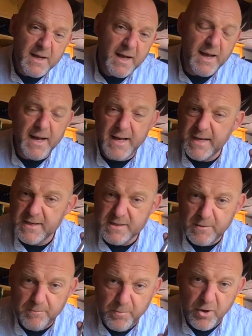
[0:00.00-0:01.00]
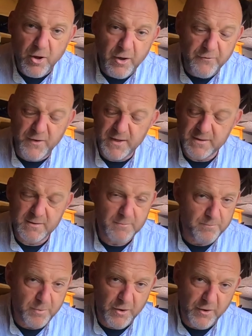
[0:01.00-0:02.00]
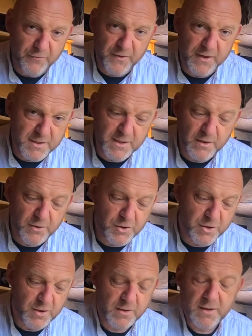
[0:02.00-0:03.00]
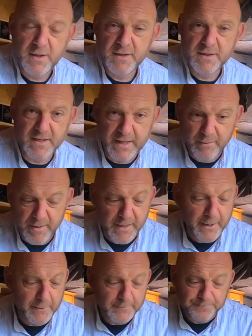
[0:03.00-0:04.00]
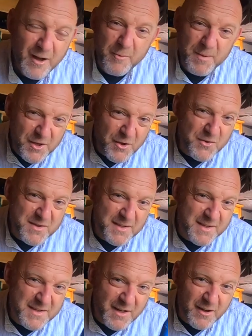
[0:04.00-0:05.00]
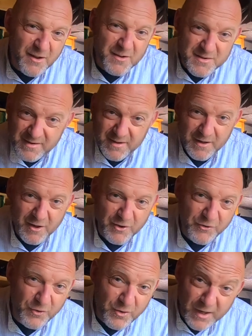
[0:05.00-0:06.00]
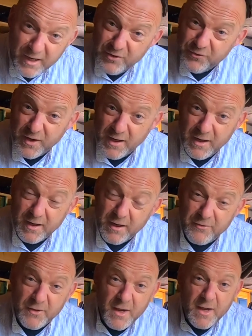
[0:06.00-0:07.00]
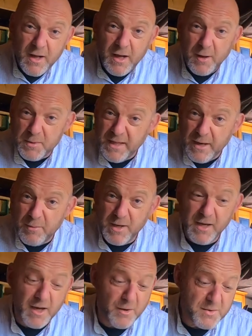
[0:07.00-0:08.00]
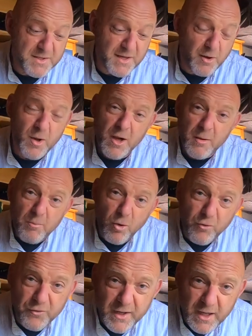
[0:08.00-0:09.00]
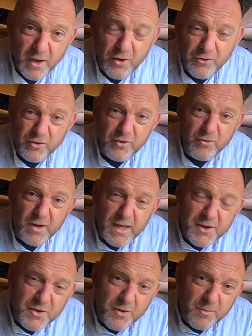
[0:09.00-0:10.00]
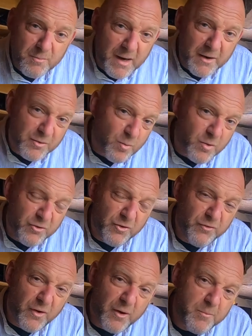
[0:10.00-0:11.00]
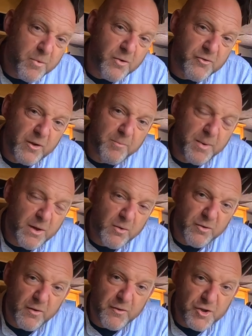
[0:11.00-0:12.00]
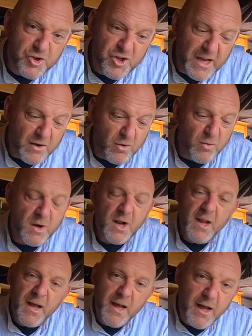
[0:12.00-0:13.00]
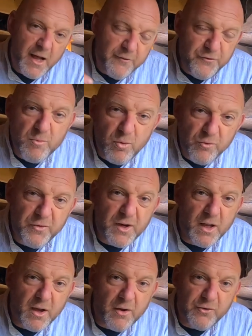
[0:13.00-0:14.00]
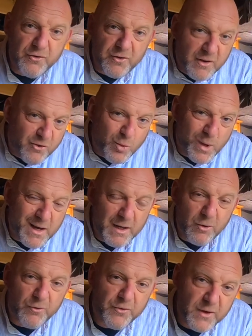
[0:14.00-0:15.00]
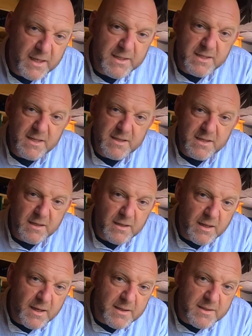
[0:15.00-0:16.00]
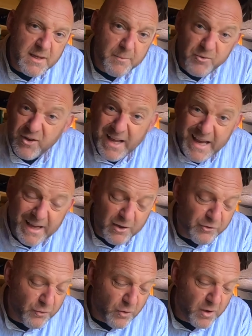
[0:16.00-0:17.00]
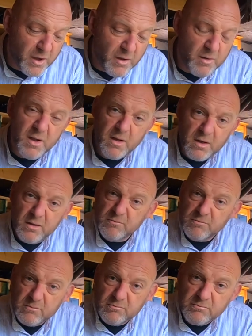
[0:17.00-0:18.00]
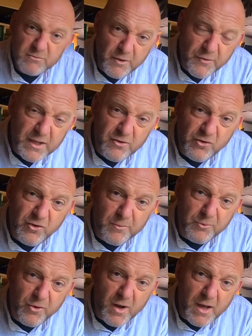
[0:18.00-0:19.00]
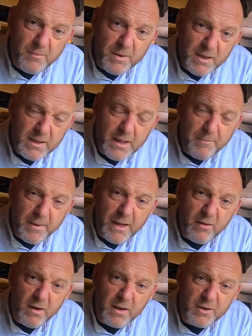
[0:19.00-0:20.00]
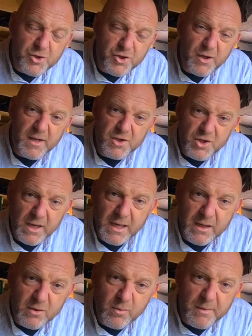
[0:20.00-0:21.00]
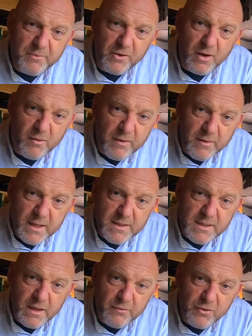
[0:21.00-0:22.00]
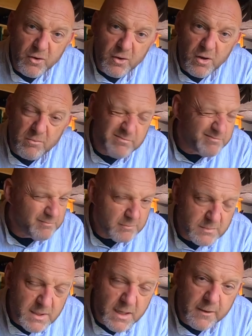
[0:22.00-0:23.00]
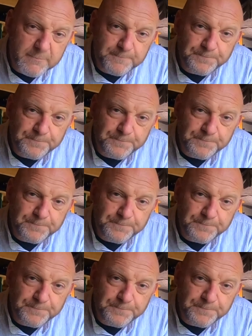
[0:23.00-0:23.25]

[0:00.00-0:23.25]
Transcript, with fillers: uh, is a perfect perfect solution. So there we go. I've been using this a lot in the last few days, funny enough, uh, but there we go. So more videos on the Reju Marathon one twenty-five project build on the channel, uh, a few more videos of these quick little fixes and uh, tips and hacks for you. Don't forget to subscribe, hit that bell, like and share. Check out the website revelator alf dot com. Ta-da.